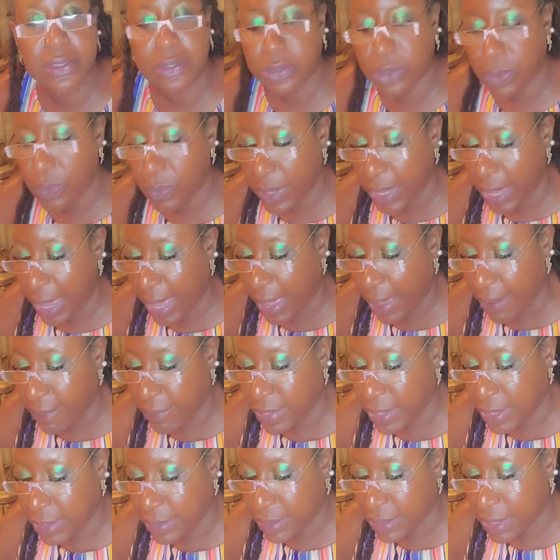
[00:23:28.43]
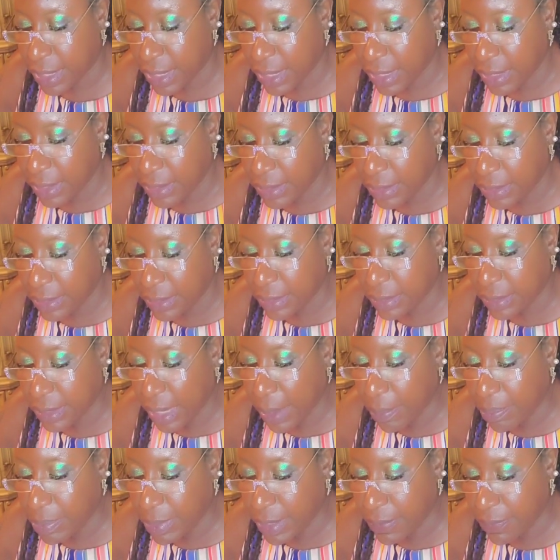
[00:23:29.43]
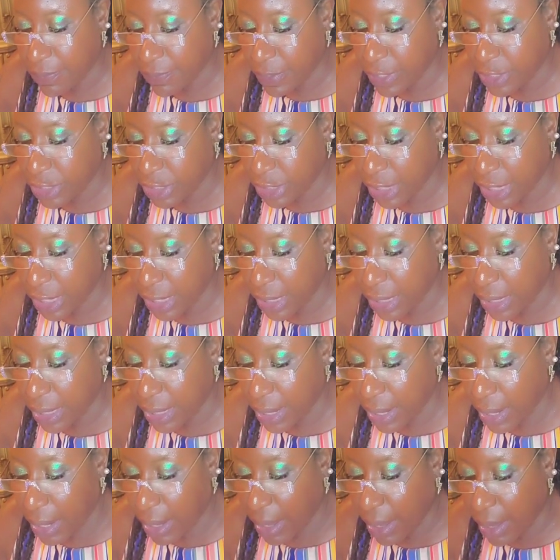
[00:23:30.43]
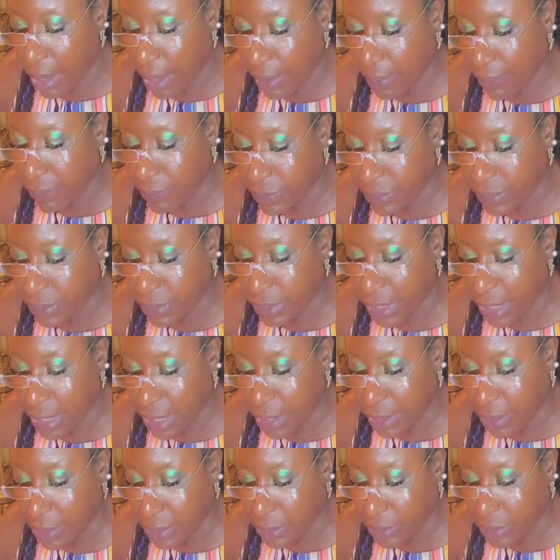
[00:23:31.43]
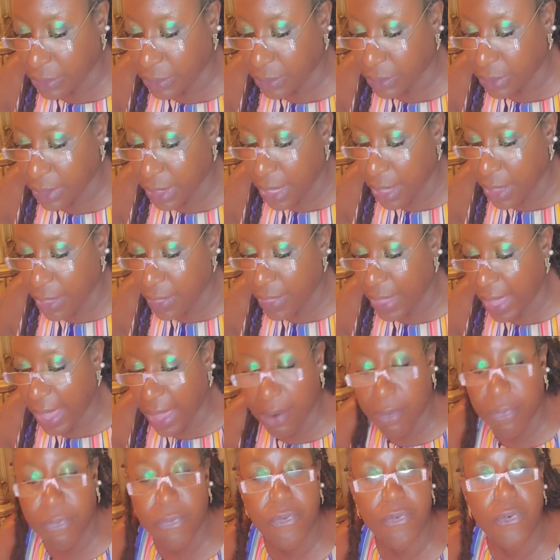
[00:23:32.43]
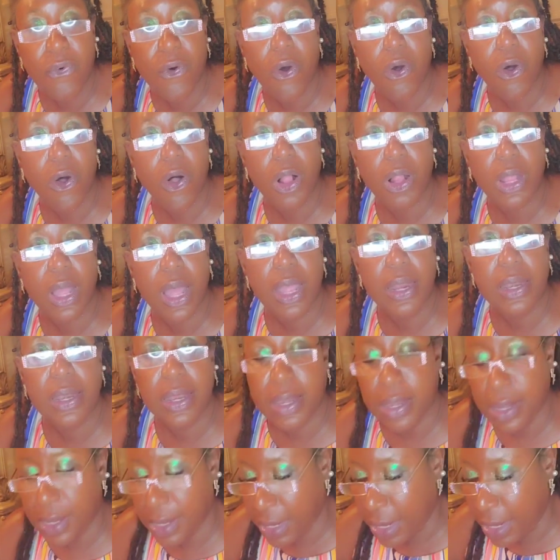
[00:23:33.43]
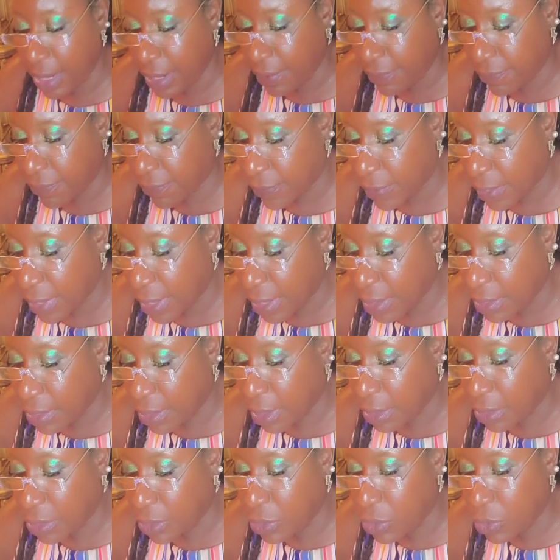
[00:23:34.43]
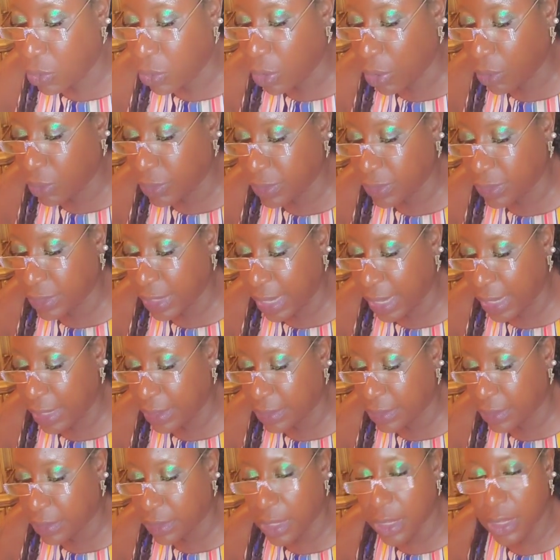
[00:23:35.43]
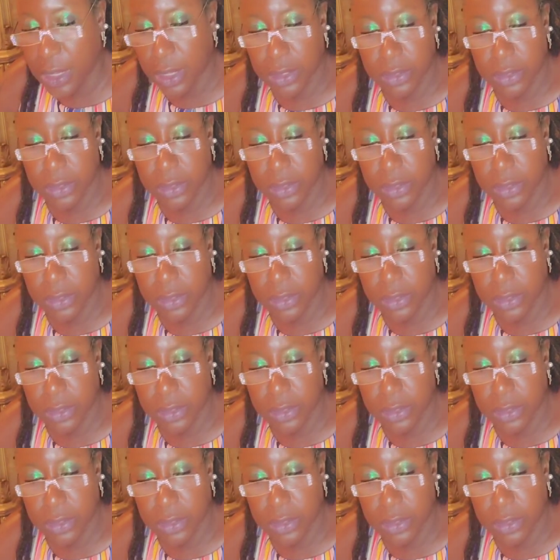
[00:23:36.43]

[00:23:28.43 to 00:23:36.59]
So we have this subdivision of cells that fall underneath the leukocytes.